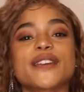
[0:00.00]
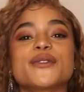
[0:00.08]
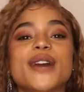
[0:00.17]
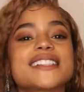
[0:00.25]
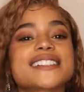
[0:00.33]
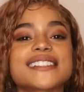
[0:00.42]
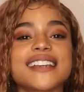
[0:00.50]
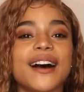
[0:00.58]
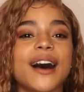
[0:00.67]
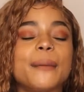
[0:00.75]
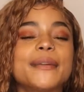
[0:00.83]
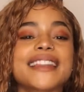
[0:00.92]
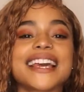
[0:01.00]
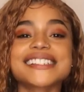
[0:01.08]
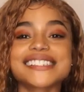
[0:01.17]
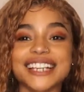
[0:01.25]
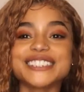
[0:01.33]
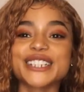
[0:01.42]
If you guys can tell, I'm in like
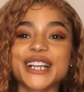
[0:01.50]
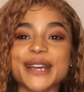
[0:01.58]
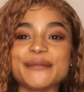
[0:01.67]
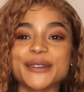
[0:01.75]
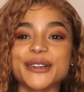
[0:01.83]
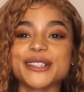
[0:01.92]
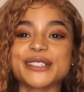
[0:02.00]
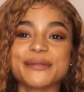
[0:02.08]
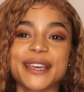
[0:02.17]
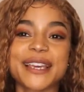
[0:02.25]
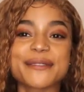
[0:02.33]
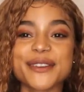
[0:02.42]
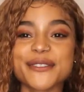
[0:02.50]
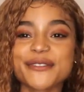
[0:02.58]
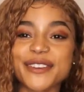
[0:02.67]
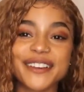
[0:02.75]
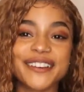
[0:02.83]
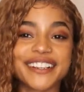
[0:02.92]
such a great mood. It's making me
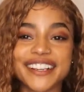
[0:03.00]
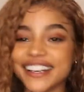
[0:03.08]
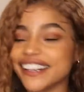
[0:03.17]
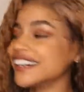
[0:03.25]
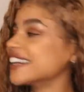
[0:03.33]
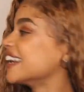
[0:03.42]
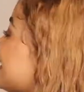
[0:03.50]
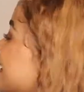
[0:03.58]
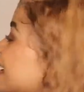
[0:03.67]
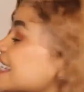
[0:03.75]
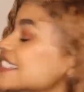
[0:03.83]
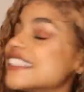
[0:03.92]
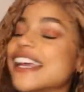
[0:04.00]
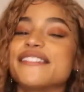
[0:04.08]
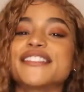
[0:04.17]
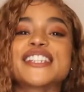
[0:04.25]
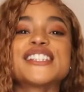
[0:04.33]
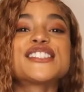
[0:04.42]
feel good. It's
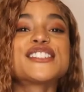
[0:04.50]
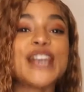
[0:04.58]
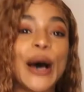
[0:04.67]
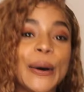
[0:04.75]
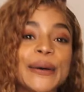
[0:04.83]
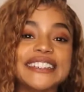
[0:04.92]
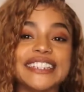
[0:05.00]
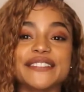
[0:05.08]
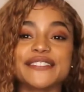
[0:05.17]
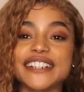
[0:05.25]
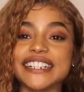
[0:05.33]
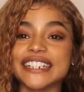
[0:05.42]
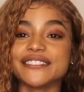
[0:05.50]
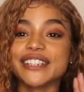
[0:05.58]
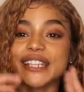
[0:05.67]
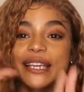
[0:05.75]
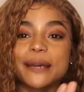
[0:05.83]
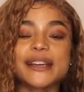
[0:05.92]
definitely so different, and even
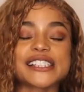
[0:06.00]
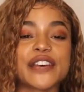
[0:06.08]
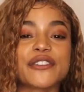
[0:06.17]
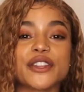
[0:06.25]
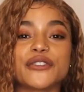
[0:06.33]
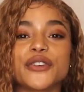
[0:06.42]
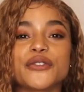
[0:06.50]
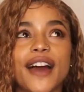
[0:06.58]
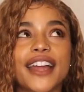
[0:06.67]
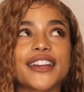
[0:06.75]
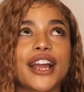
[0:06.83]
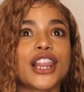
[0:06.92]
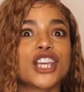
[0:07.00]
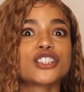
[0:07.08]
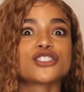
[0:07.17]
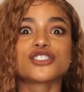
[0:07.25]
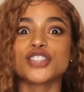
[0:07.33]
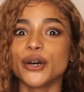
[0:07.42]
looking at myself in the viewfinder, I look
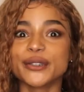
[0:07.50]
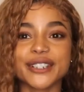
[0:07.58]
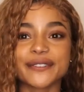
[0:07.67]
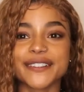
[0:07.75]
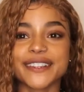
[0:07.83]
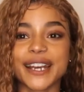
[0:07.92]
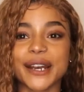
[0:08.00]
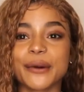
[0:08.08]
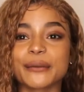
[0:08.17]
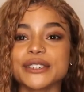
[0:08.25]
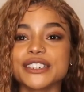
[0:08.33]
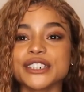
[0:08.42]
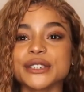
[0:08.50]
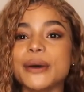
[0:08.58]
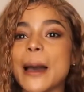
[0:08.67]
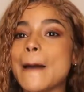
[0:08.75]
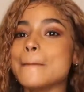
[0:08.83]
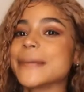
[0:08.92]
so different than I normally do,
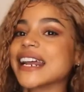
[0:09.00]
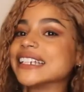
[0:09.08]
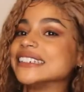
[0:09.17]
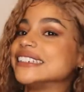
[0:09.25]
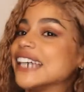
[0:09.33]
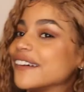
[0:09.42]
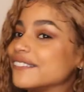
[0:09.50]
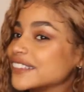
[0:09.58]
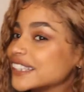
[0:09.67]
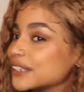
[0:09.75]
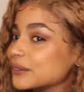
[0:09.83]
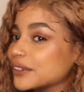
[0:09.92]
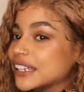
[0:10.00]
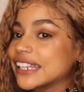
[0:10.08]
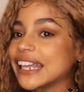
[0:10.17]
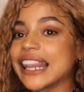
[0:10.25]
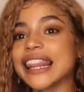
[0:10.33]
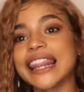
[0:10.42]
but I definitely
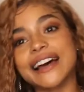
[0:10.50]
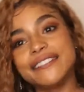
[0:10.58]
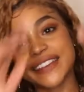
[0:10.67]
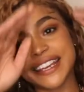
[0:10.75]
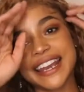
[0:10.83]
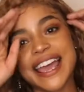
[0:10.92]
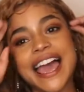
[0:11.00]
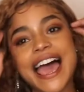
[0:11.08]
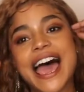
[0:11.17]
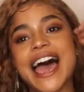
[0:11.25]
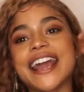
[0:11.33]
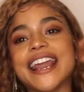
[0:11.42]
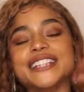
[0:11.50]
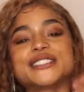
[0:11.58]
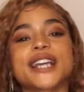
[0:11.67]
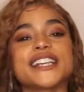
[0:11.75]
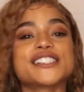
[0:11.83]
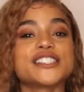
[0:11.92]
really love it. And as you
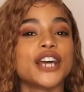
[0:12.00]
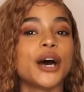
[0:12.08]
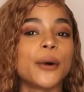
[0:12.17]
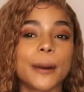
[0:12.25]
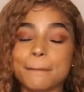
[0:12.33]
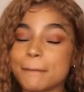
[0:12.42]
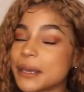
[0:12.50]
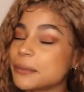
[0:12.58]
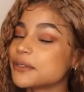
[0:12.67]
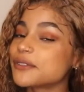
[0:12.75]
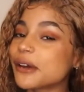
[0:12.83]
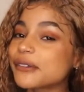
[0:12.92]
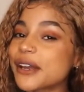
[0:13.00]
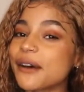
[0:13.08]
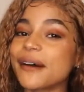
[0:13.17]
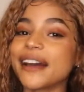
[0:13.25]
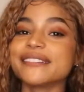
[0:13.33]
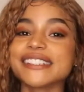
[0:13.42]
guys know, or maybe you don't know,
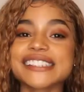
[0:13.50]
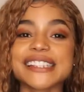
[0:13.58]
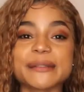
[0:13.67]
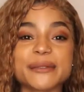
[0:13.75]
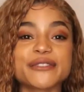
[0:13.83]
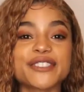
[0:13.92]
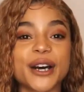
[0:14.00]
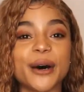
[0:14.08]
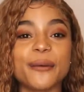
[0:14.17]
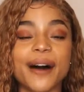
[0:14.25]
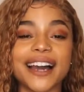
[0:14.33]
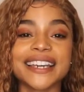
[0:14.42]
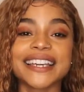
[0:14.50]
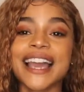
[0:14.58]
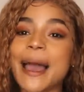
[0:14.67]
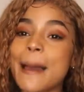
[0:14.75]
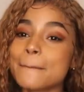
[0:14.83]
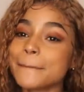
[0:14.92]
I recently moved to Hawaii.
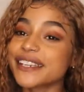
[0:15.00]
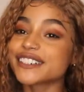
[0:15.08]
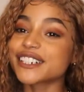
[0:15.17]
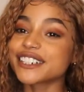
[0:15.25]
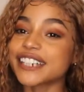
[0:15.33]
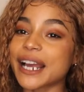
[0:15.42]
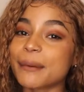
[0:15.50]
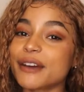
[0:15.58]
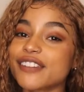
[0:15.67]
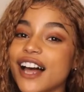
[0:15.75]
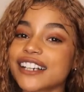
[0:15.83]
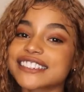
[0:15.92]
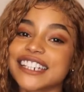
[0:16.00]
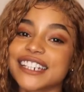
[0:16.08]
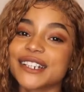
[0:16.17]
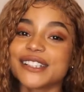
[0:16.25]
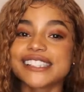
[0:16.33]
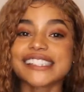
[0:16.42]
Be sure to check out my vlog
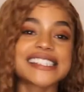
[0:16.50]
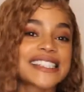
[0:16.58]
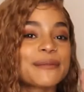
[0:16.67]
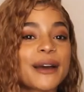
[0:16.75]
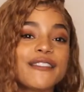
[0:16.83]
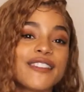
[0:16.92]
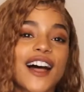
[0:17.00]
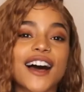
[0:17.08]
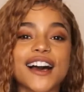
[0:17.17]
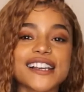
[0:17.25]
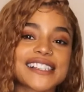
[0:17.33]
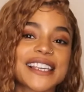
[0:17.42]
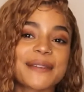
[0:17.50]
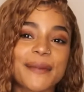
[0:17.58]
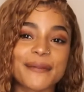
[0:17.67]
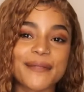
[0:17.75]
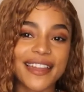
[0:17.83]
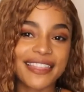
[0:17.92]
channel to see my vlogs and keep
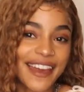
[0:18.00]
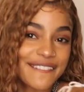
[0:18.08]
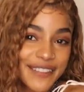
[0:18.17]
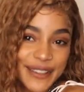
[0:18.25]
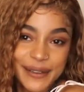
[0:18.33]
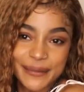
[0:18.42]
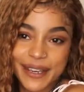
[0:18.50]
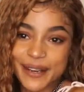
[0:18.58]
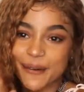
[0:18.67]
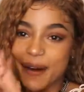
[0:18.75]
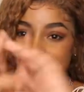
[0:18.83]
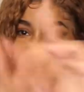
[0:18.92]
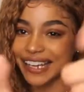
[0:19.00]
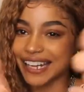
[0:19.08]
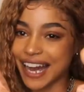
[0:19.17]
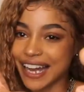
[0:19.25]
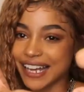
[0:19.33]
up with my life a little bit in Hawaii.